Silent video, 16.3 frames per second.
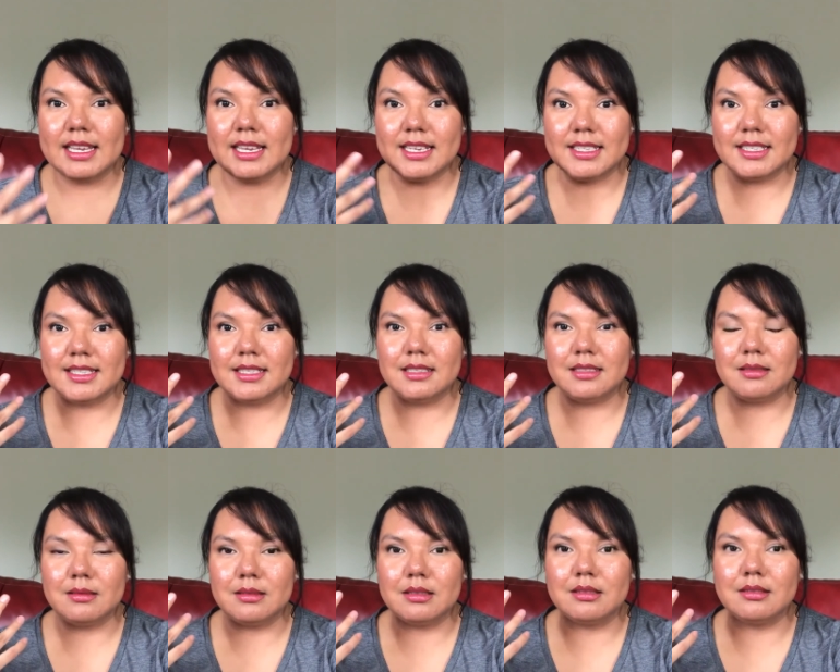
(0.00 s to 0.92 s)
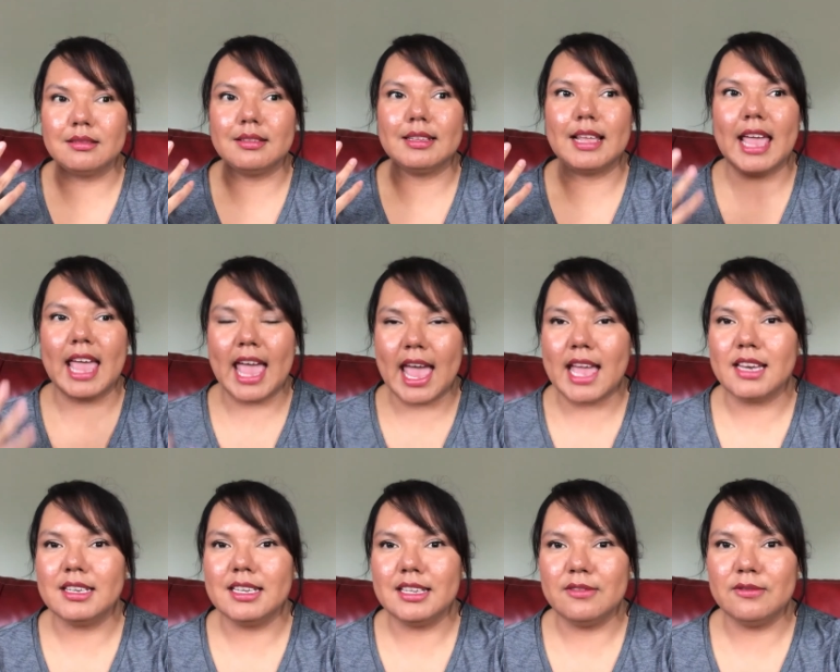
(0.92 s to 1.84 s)
It's
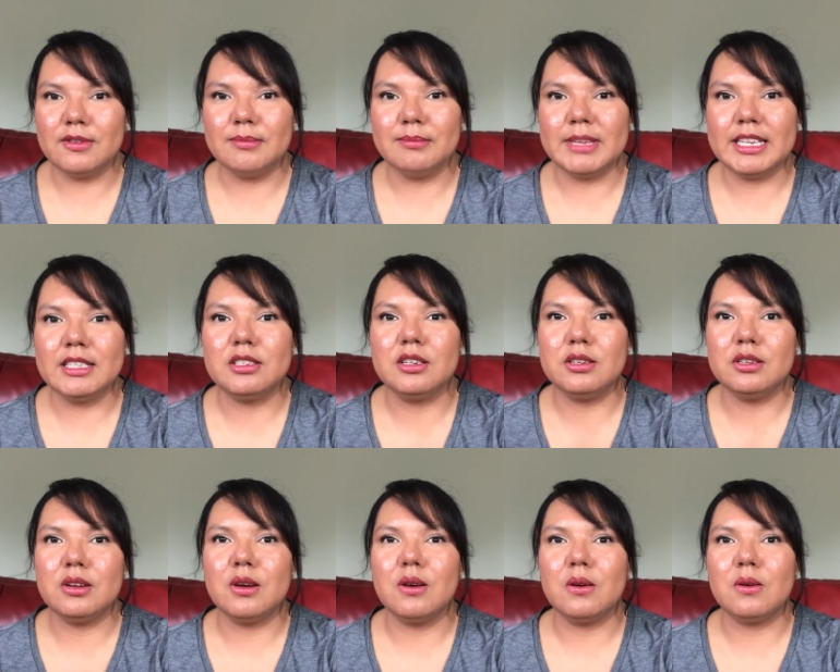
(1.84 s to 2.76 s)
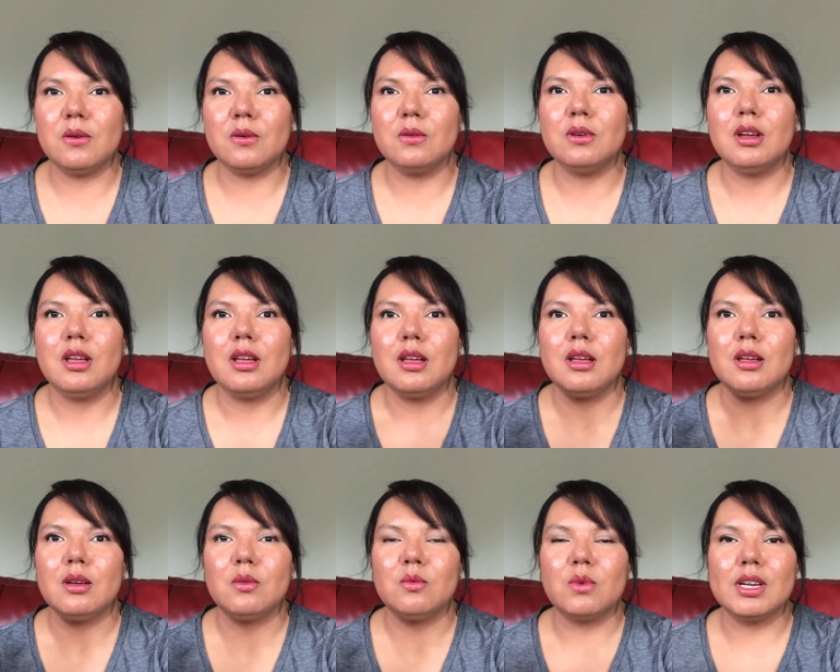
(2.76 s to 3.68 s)
handy for me to know
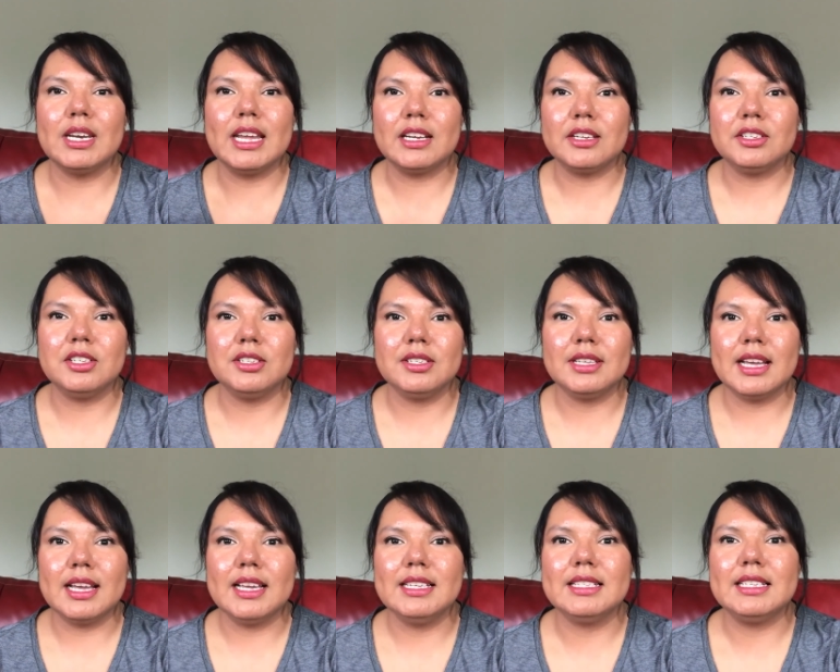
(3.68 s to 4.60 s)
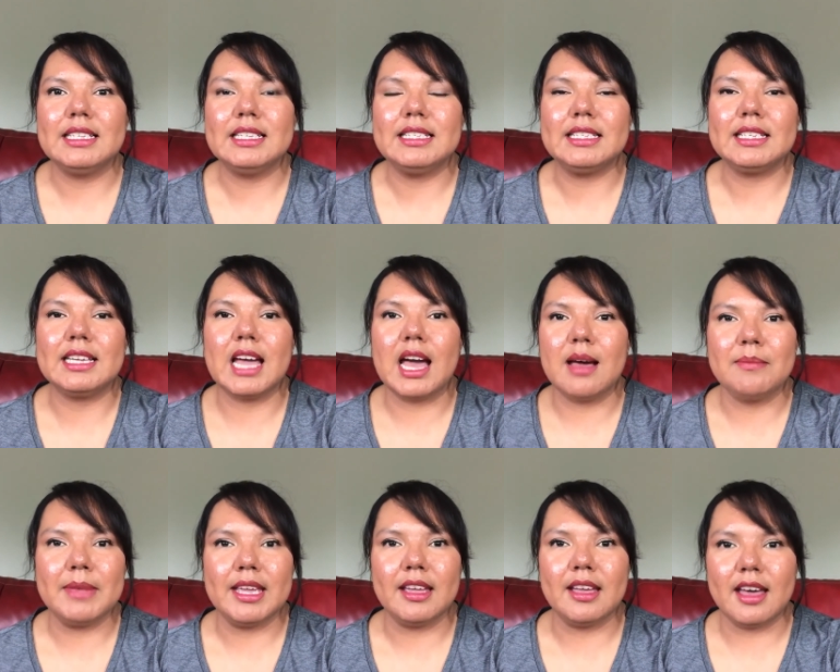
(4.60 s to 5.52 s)
what exercise is
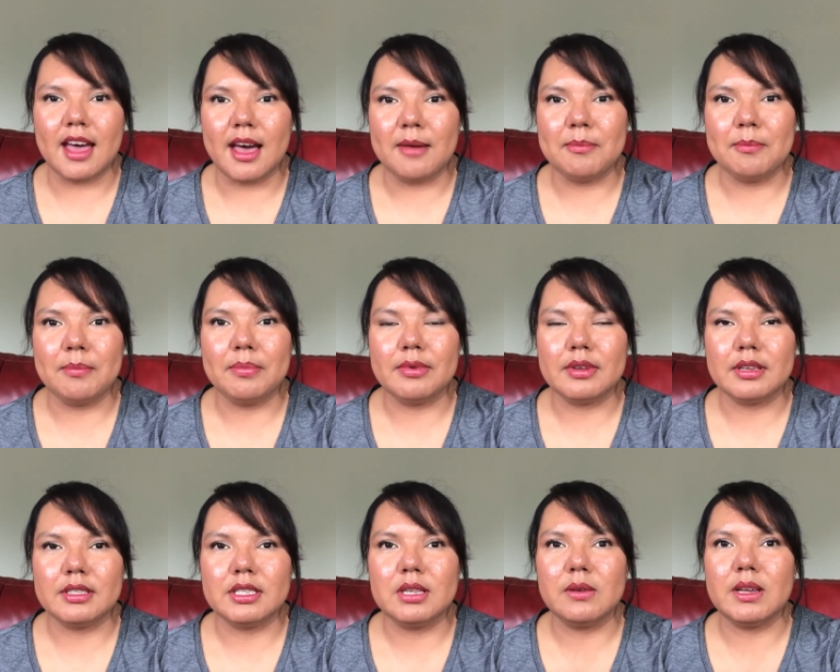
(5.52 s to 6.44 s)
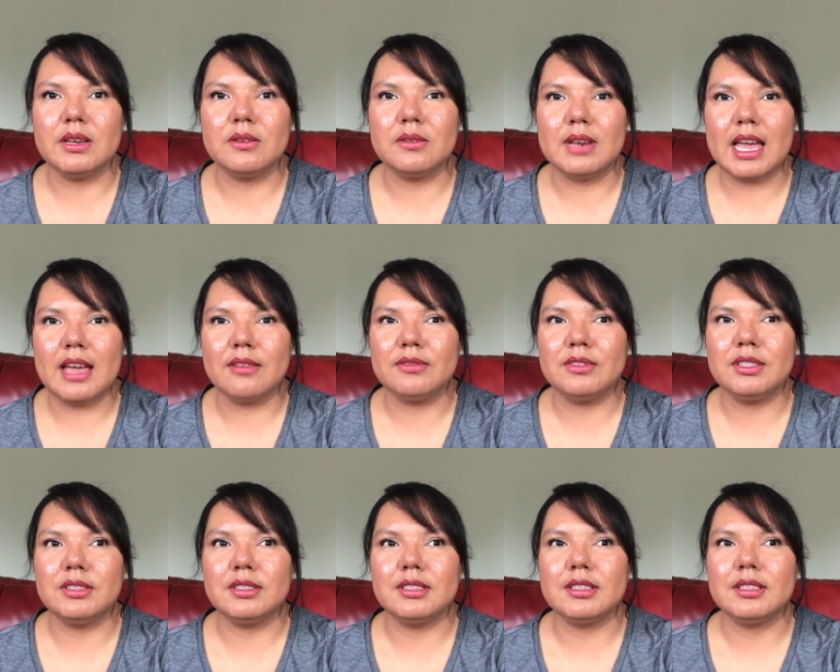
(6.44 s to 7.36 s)
coming up, so I don't have
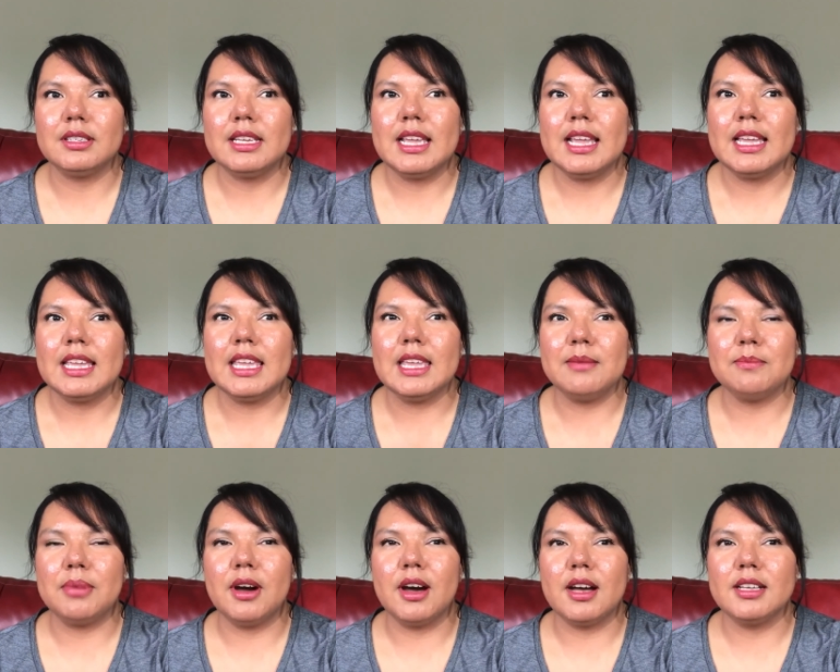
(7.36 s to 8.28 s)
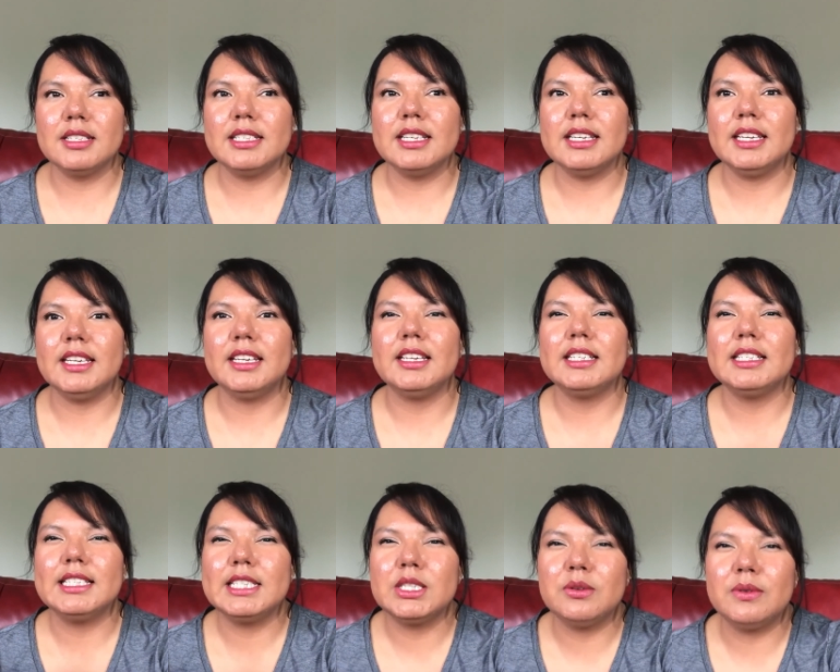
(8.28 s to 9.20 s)
to keep pausing,
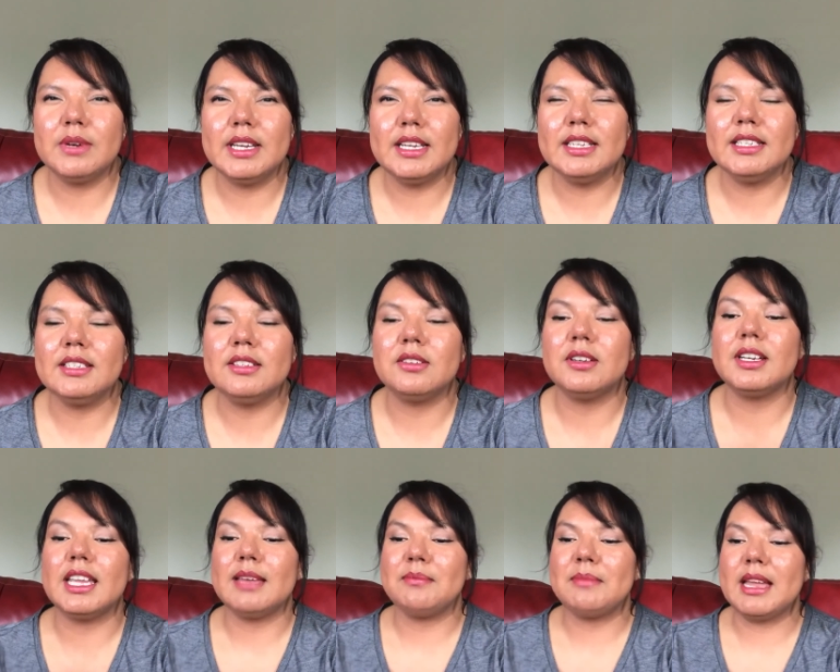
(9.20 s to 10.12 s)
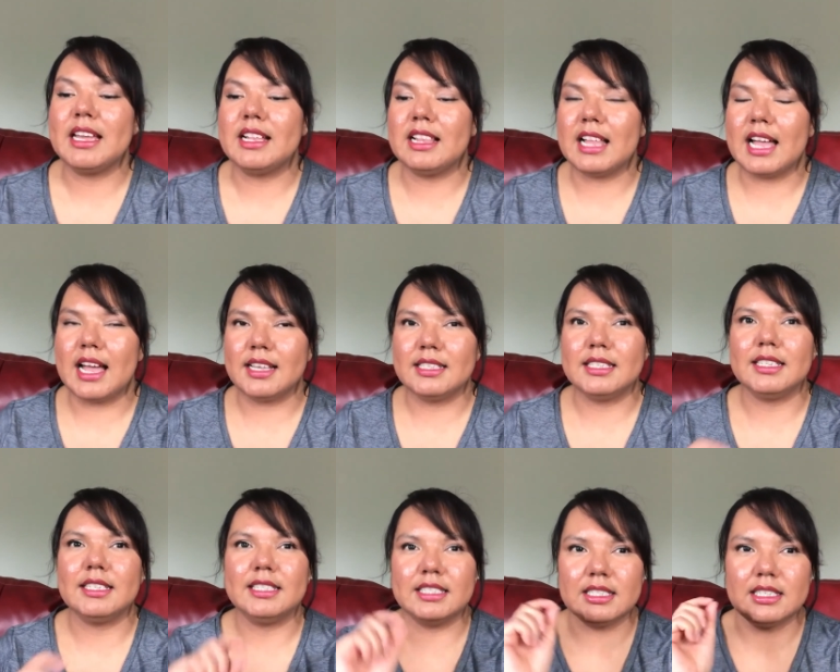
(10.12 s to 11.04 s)
squint, or get my
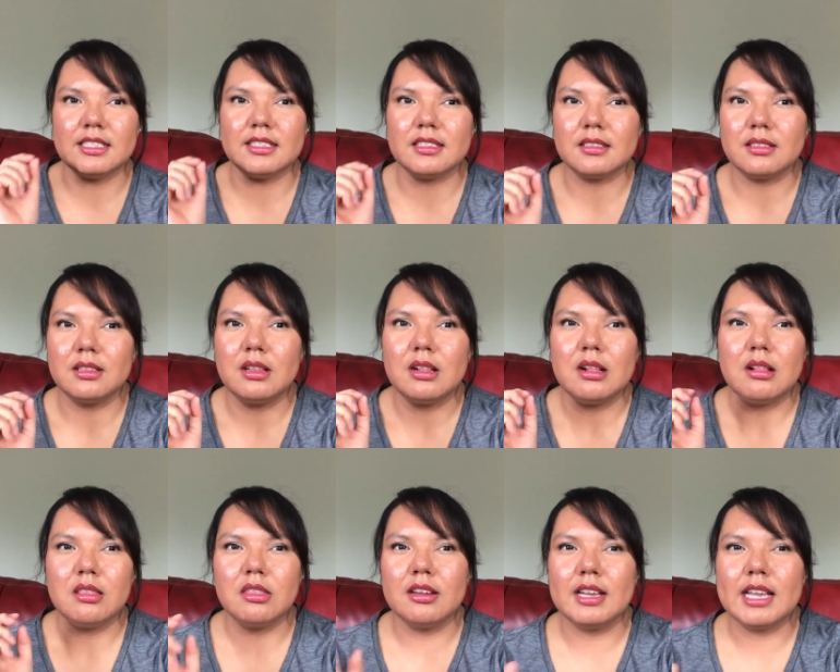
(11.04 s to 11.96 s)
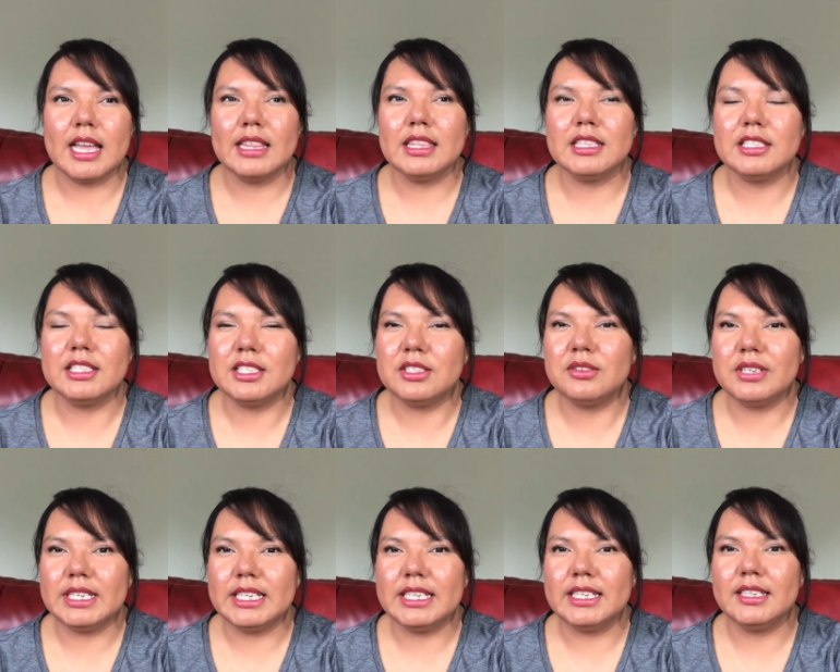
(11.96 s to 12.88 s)
glasses to look at the
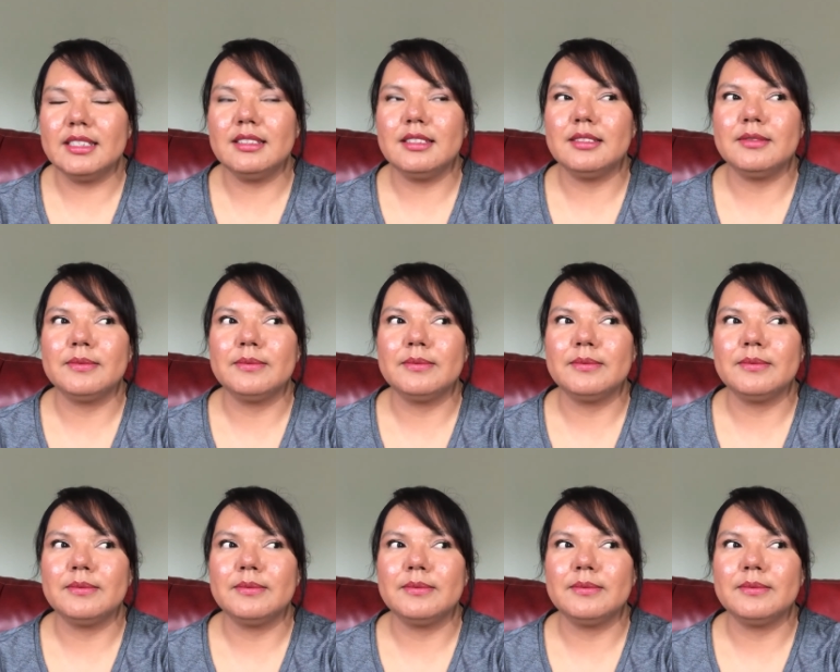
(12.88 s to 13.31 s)
screen